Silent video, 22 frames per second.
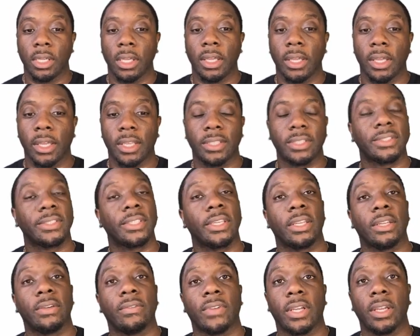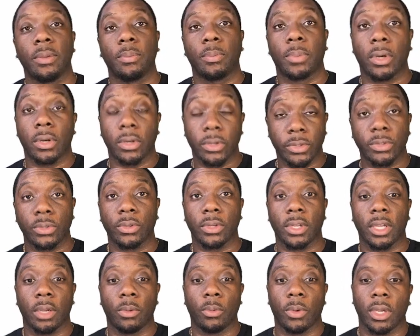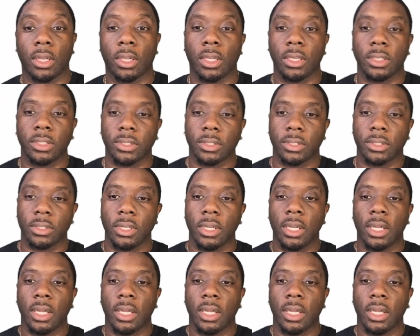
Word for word: instead of a personal gateway cluster.